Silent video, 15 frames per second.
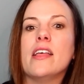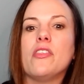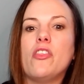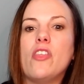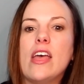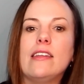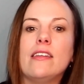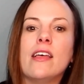
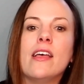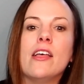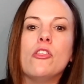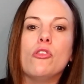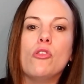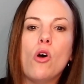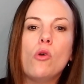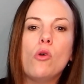then
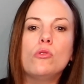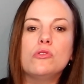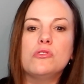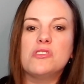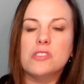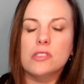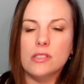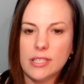
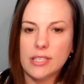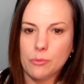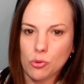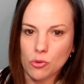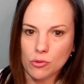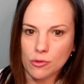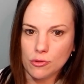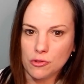those
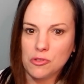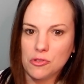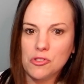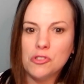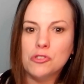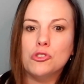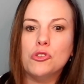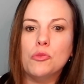liberals
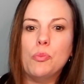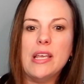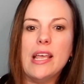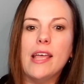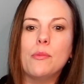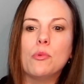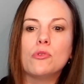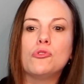should be
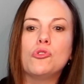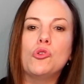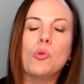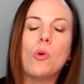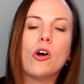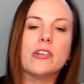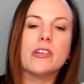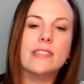able
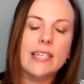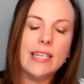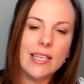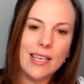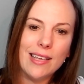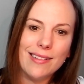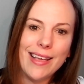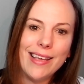to
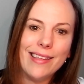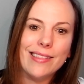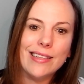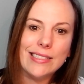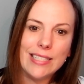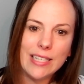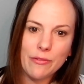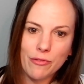articulate the
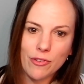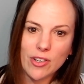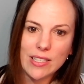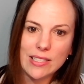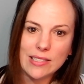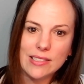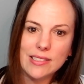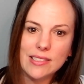
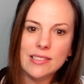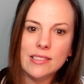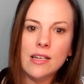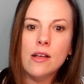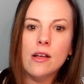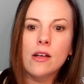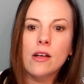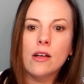difference
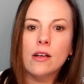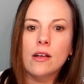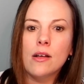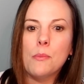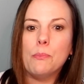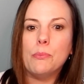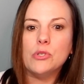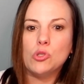
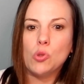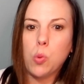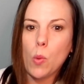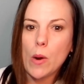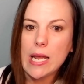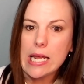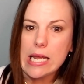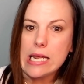
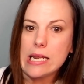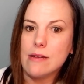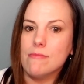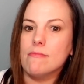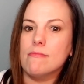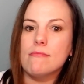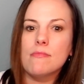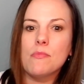between
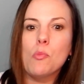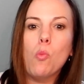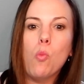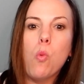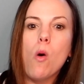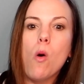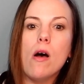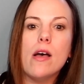
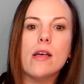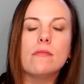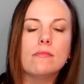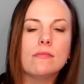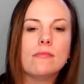what